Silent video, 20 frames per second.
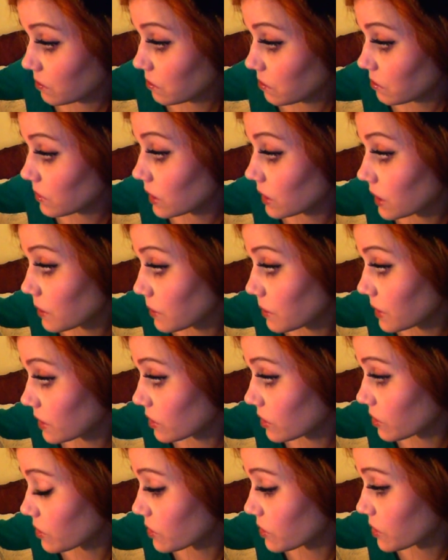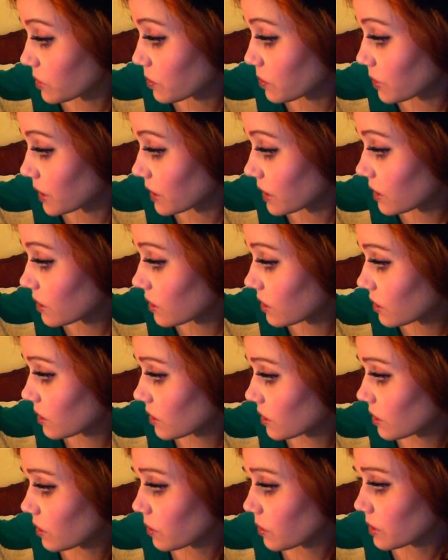millimeters big,
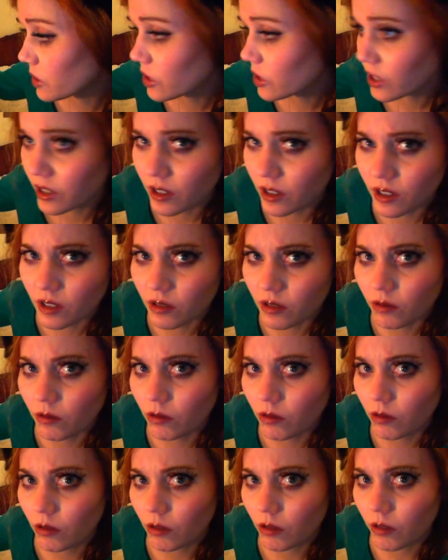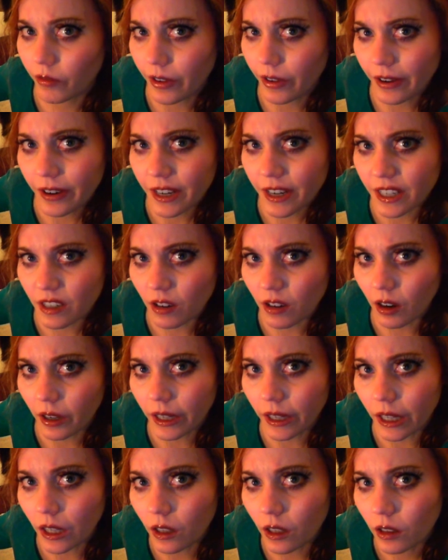which is very
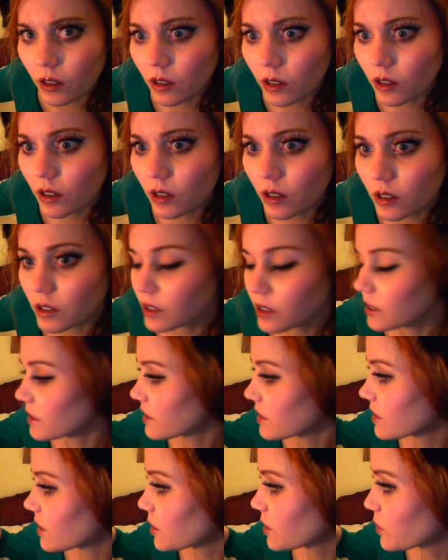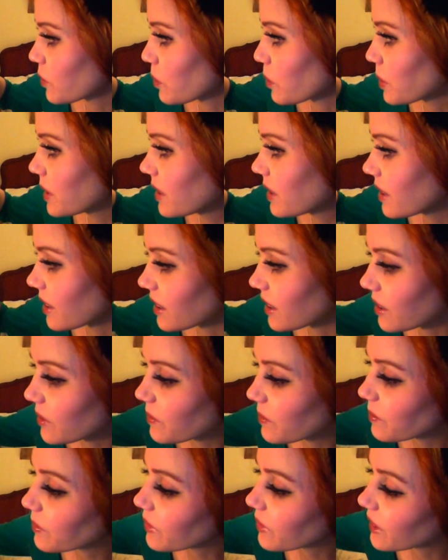tiny, like the size of a pinky.
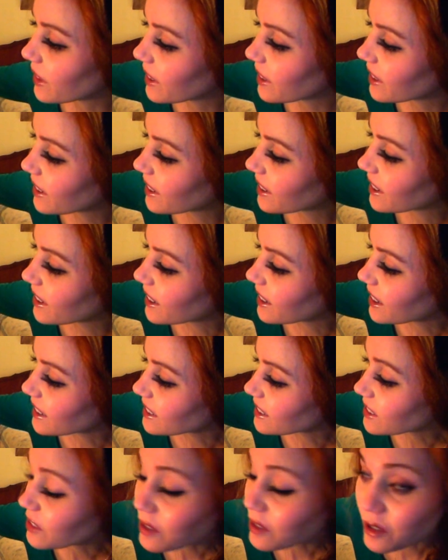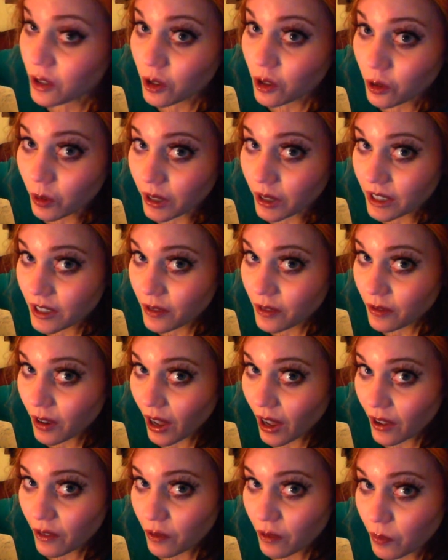And there's
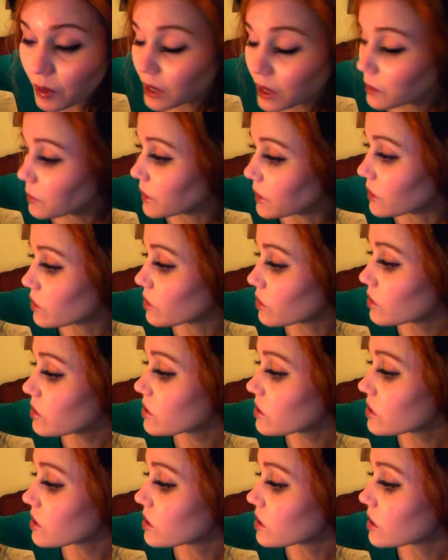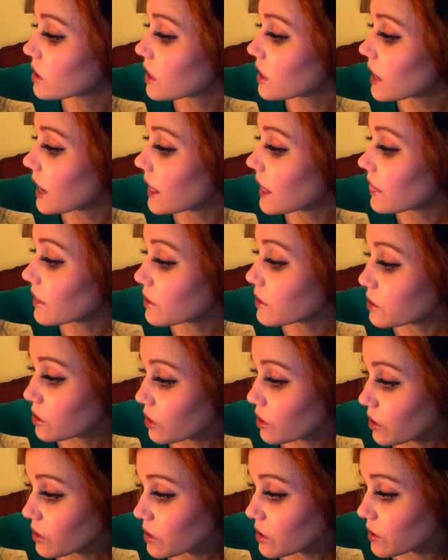25 millimeters, and there's
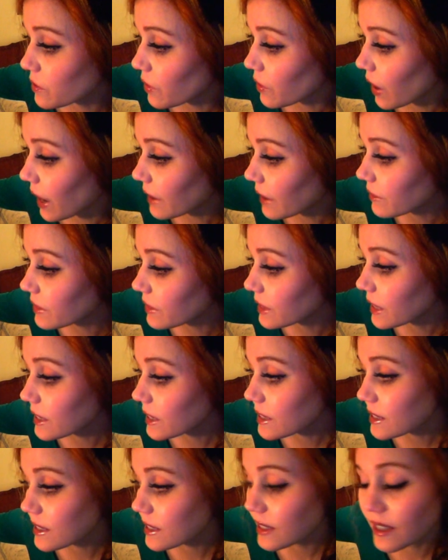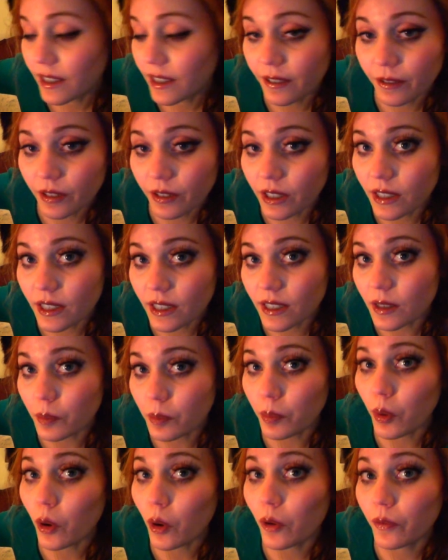35, and that's if it is a
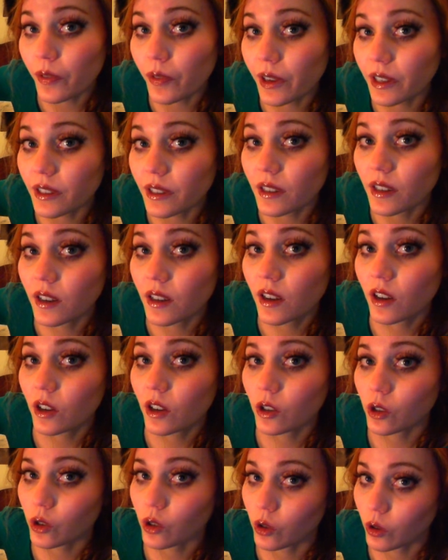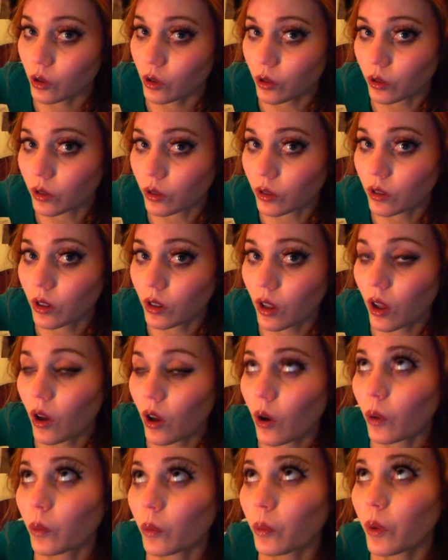perfect circle
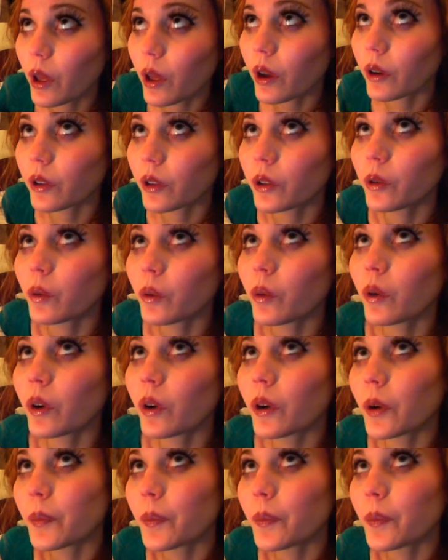where your